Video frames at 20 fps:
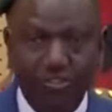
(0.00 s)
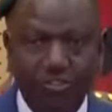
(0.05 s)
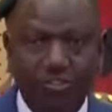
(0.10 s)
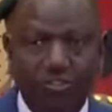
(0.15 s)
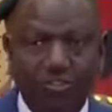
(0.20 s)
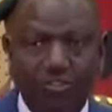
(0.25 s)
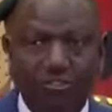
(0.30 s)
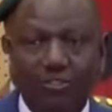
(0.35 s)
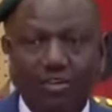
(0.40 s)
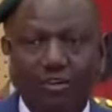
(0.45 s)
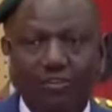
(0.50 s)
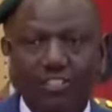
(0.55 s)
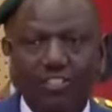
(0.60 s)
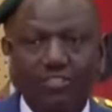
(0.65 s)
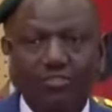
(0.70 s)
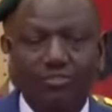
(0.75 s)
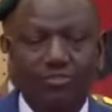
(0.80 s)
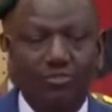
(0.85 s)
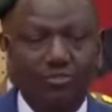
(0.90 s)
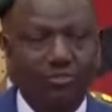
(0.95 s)
So
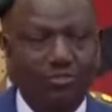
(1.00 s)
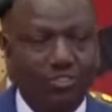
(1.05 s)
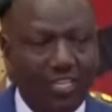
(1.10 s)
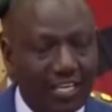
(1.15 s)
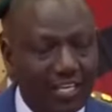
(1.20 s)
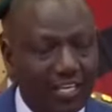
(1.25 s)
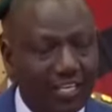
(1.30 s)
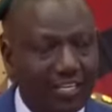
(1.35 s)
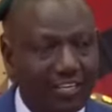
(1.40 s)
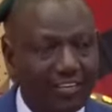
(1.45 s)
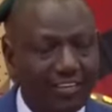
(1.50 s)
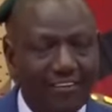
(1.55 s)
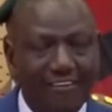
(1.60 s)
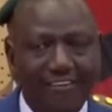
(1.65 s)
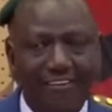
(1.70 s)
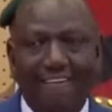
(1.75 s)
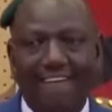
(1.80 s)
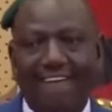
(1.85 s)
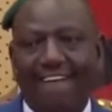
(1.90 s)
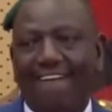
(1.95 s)
tunawashukuru sana
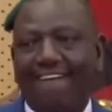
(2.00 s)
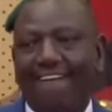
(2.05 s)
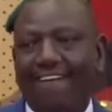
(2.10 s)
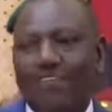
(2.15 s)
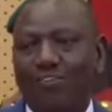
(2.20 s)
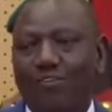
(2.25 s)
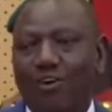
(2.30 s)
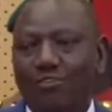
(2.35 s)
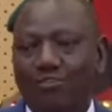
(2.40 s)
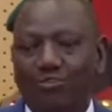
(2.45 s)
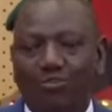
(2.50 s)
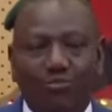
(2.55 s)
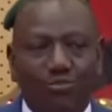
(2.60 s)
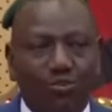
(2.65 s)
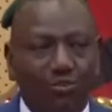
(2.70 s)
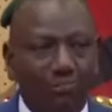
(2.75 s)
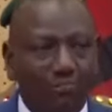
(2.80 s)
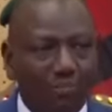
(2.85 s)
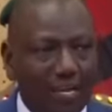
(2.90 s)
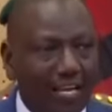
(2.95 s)
kwa
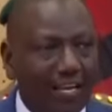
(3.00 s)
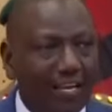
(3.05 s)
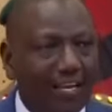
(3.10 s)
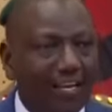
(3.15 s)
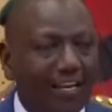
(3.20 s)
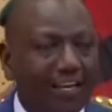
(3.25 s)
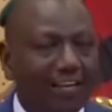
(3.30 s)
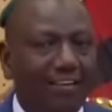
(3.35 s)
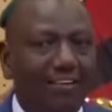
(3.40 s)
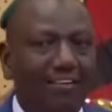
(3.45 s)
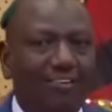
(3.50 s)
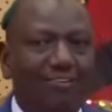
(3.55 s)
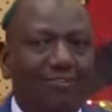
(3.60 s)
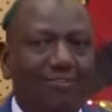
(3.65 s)
kutuombea.